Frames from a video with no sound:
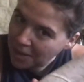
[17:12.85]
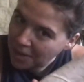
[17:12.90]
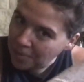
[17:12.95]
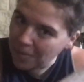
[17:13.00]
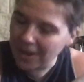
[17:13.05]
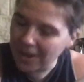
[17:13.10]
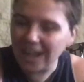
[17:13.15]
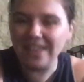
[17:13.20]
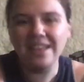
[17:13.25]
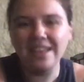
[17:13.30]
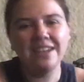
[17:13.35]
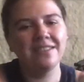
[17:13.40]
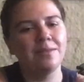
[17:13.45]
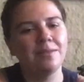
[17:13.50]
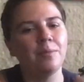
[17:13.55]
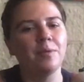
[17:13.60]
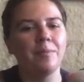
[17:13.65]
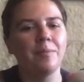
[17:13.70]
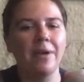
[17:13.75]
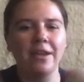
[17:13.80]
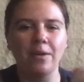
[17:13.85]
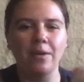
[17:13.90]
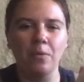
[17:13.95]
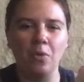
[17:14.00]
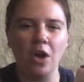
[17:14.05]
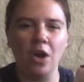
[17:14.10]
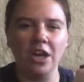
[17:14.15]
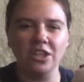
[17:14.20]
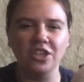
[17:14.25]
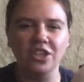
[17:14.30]
But I think someone might have
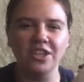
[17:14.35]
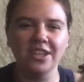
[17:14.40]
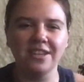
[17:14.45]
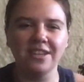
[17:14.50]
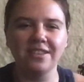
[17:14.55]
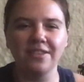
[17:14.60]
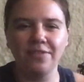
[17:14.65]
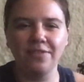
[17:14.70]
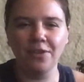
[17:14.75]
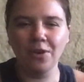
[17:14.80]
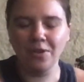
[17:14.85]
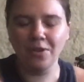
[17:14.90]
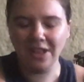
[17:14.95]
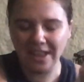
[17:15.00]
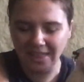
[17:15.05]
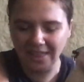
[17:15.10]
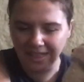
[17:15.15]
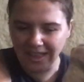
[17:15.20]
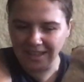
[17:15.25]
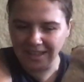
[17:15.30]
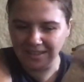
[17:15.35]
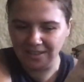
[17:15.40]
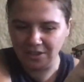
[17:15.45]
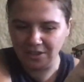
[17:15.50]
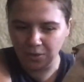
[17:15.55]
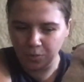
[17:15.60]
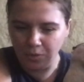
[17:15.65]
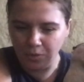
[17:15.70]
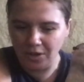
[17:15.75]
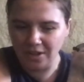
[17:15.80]
washed it. Because if you go like this to
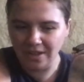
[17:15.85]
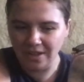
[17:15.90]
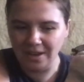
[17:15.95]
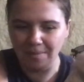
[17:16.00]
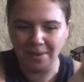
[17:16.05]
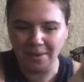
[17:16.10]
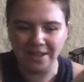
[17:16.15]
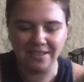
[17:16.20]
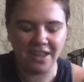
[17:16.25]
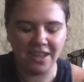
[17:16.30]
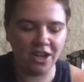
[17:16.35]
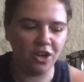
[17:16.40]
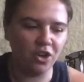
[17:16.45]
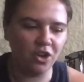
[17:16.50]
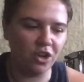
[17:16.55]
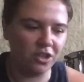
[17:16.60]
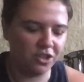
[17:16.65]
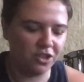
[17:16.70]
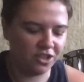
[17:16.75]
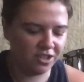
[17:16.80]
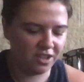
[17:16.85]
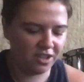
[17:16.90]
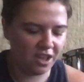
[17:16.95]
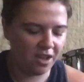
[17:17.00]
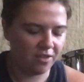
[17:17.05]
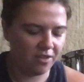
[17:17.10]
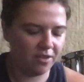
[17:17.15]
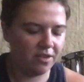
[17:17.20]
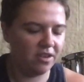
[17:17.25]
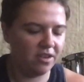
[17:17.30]
wool, and it makes that crunchy
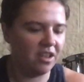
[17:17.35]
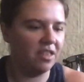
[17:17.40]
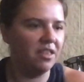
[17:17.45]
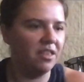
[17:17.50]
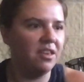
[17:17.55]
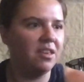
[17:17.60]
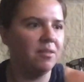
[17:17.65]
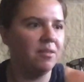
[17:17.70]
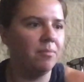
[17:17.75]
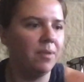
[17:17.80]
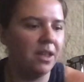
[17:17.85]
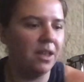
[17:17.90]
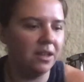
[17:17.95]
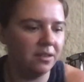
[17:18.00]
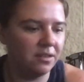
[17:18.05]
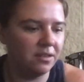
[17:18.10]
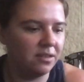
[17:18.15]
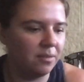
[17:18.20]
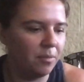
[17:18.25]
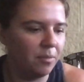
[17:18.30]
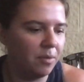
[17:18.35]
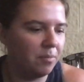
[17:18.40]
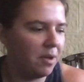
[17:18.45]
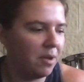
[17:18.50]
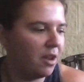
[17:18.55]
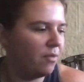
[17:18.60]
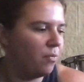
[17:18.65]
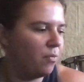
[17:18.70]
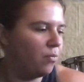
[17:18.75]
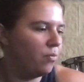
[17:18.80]
sound, I think it means someone might
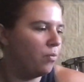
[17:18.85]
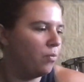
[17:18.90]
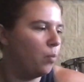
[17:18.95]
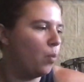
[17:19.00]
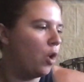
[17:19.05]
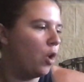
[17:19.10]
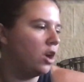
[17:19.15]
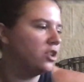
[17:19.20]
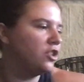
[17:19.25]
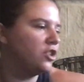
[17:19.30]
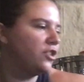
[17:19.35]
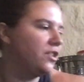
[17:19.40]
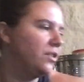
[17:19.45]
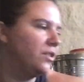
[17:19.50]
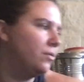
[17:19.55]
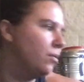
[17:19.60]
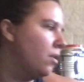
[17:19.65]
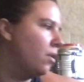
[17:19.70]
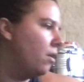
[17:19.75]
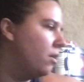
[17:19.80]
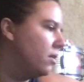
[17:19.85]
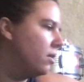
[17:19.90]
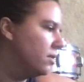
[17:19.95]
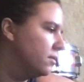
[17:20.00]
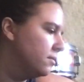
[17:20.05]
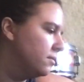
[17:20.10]
have washed it wrong.